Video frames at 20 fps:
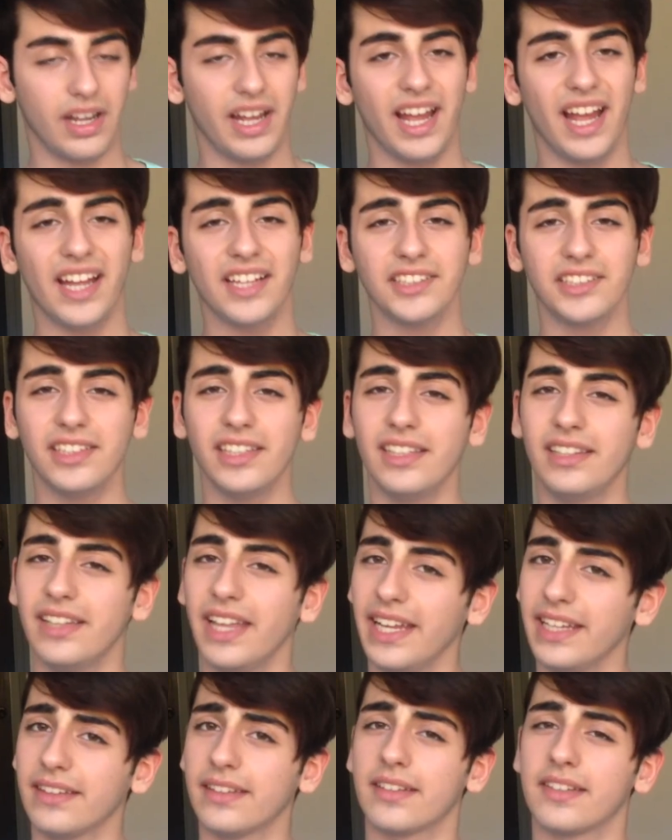I actually
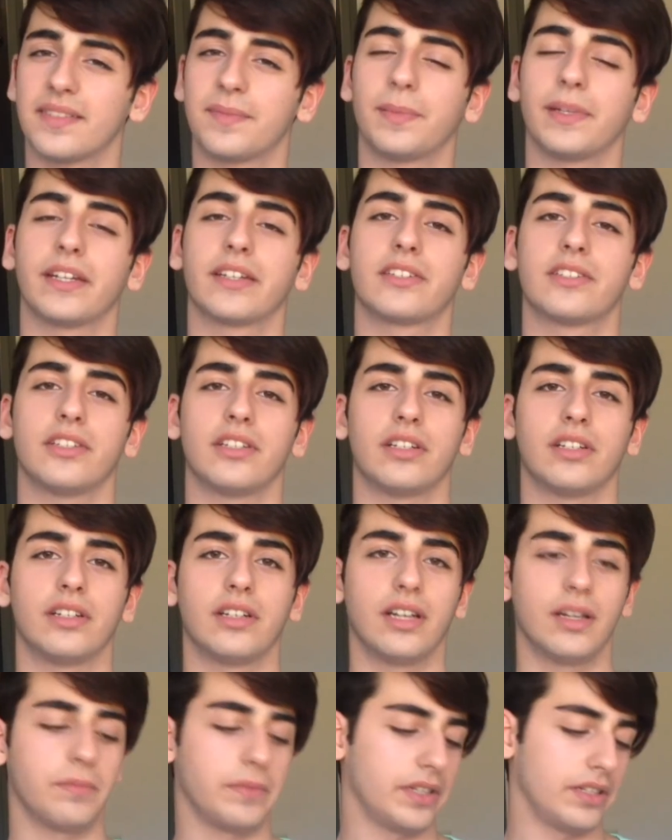like this
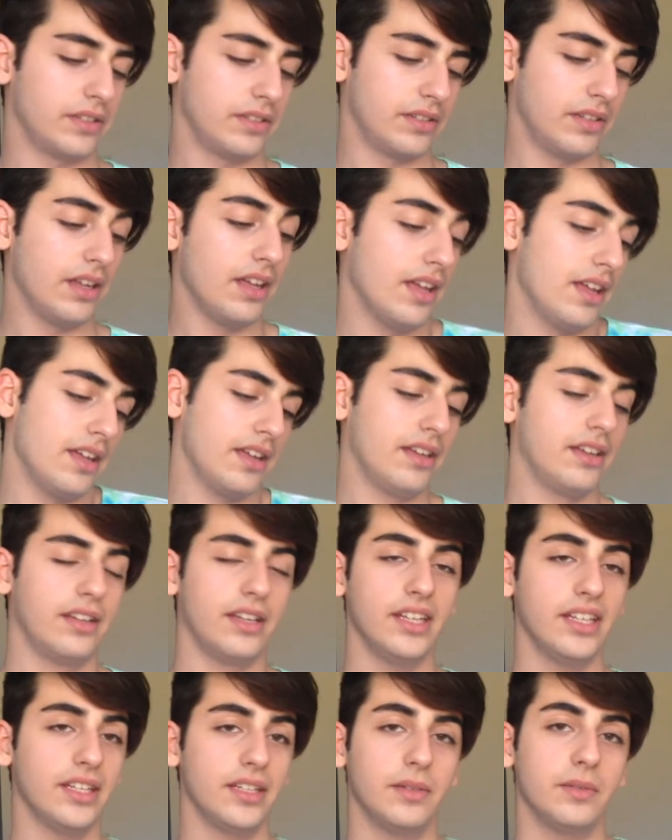picture I mean
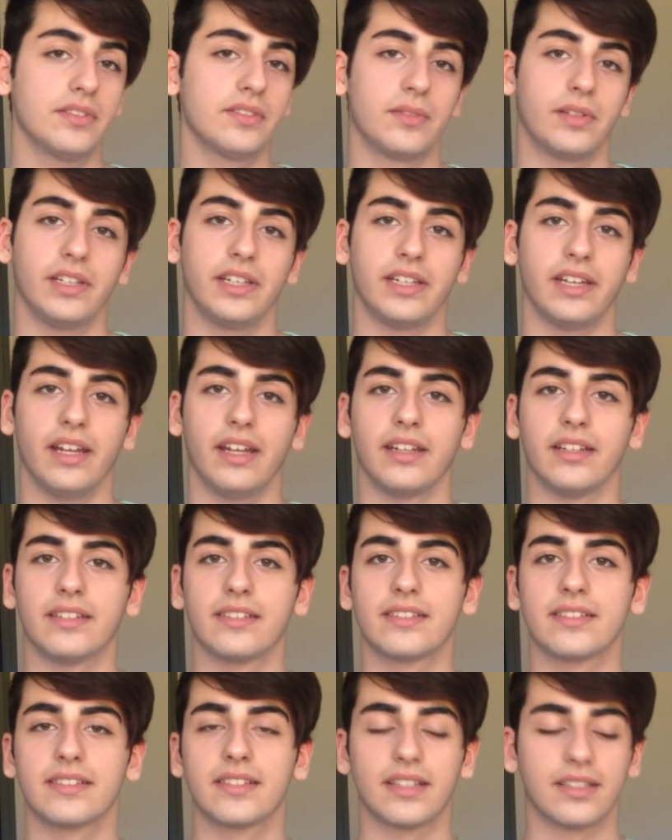it, it was really
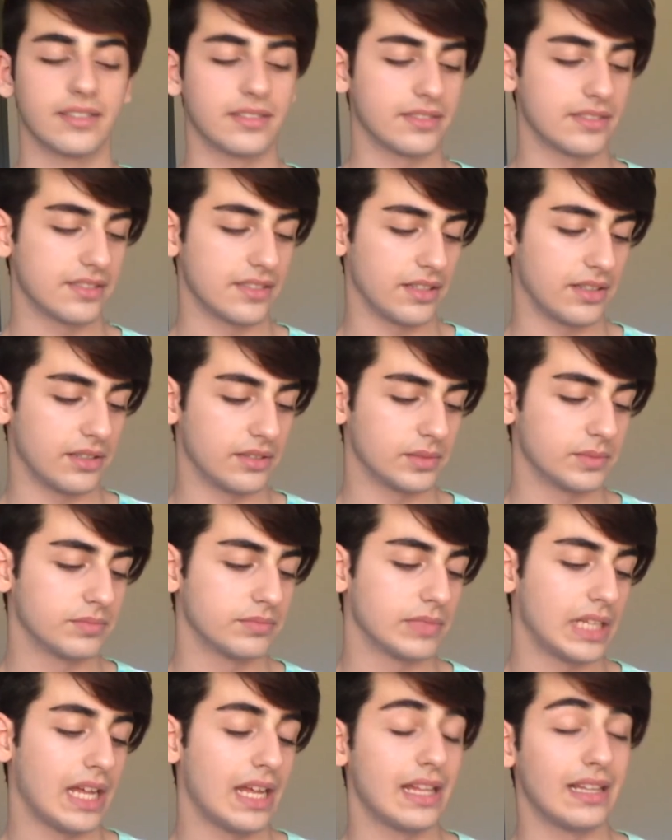nice so
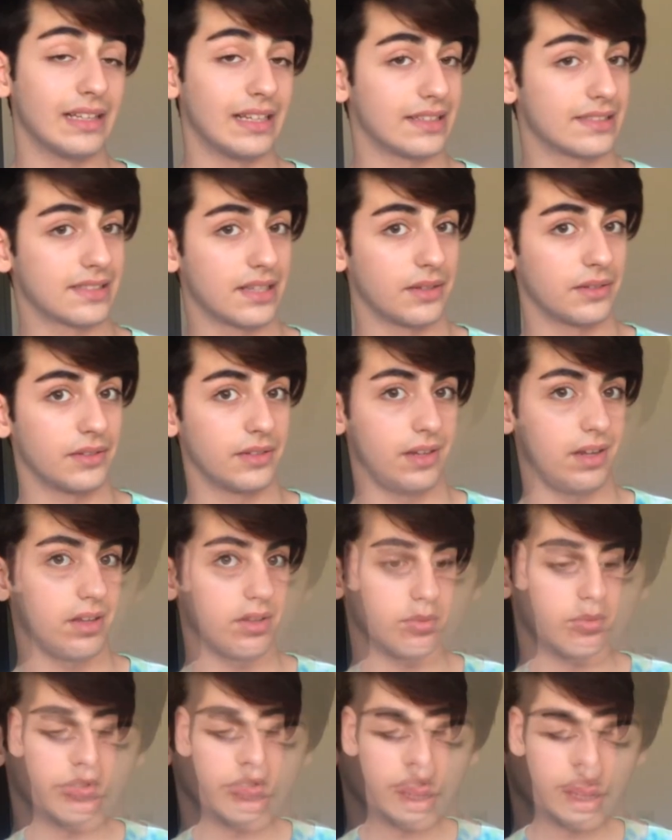let's go to the
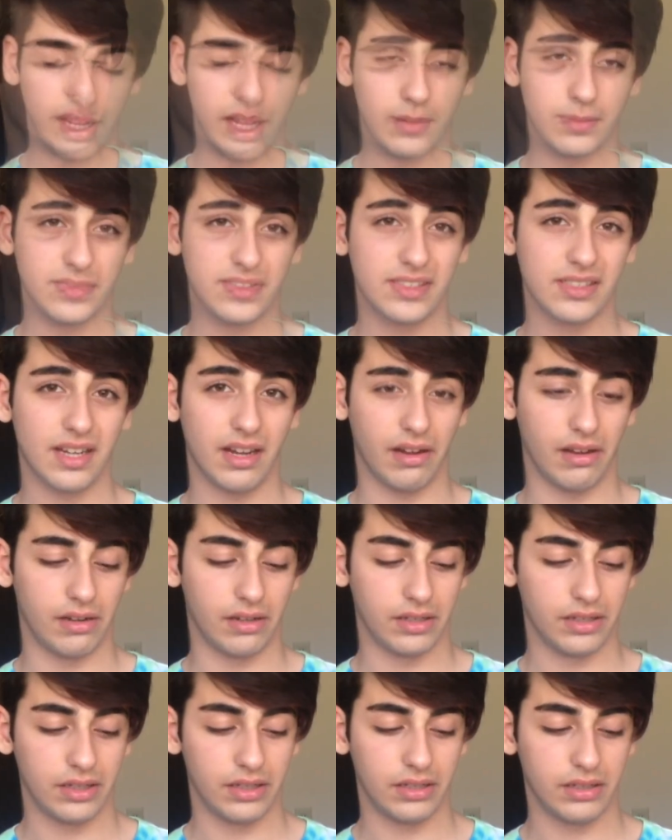other one I'm
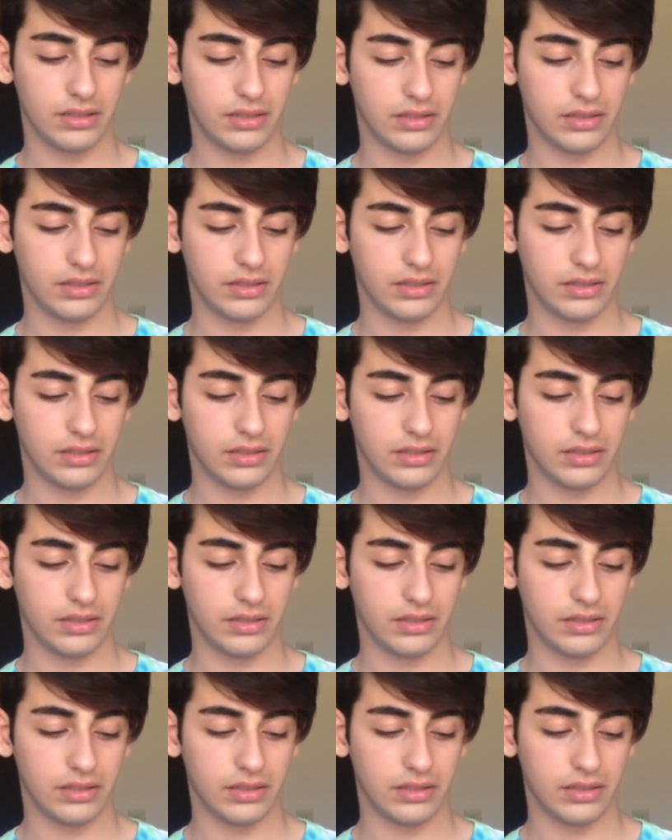scared